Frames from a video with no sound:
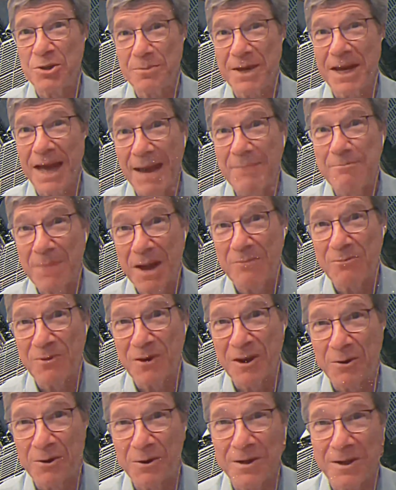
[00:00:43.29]
became
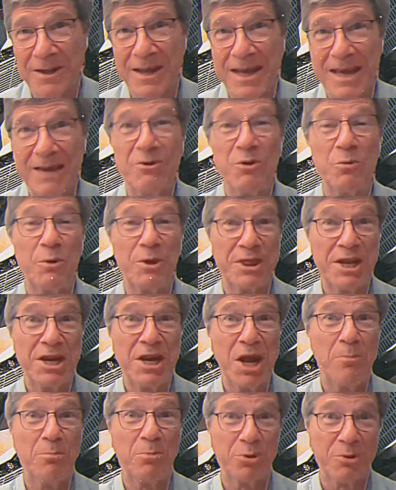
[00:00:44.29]
PEPFAR, even with the
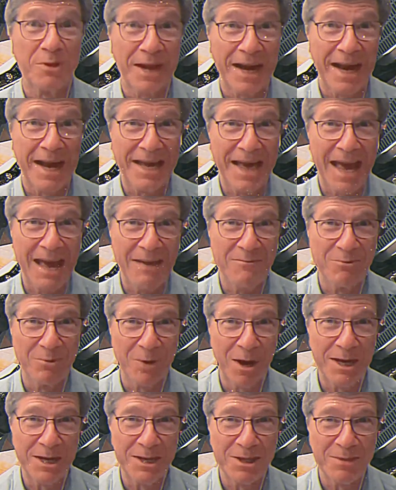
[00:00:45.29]
number that I gave
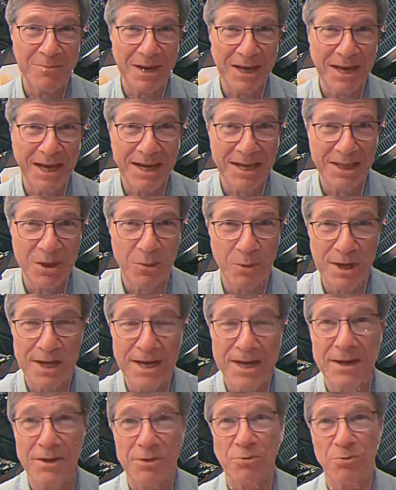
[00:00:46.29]
right at the beginning that we
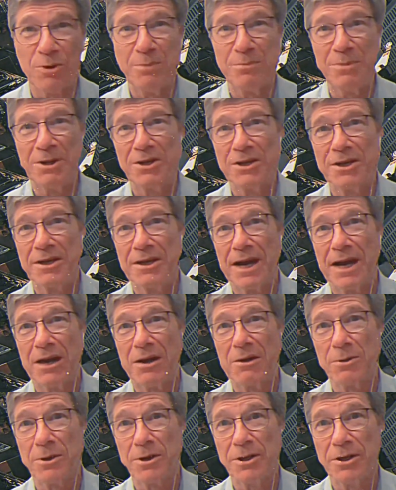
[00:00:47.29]
need a $3 billion
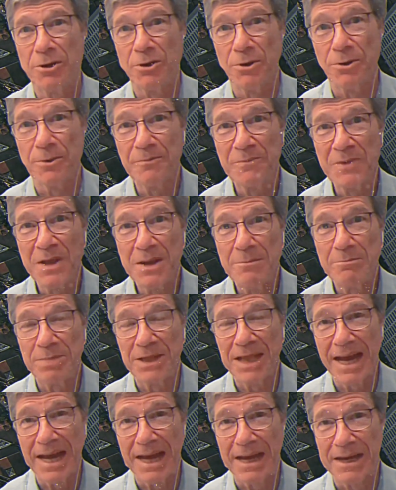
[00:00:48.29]
a year
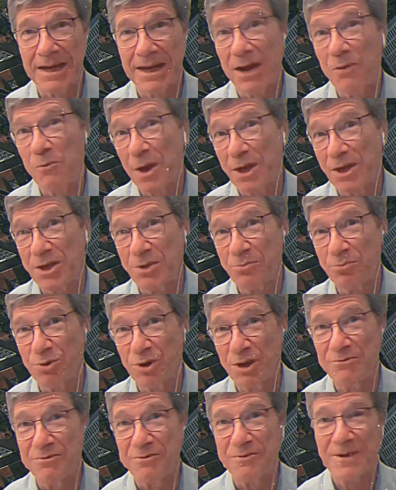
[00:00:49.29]
plan. And I went to
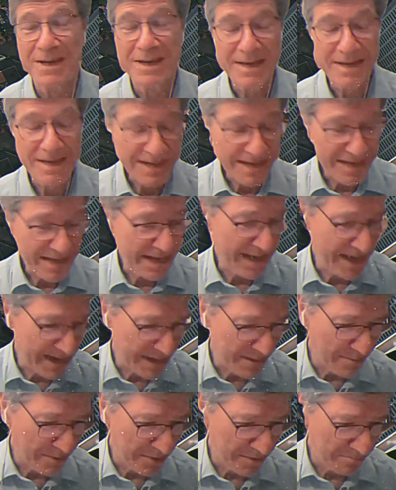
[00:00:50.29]
brief
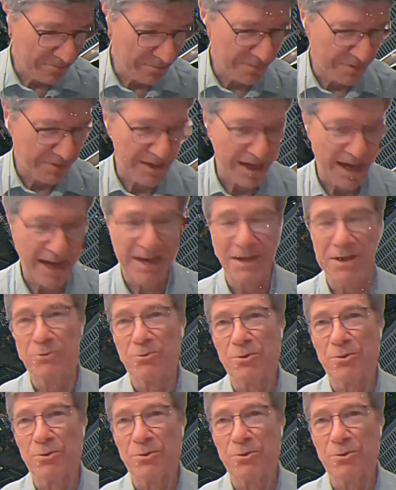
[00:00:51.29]
him and Condi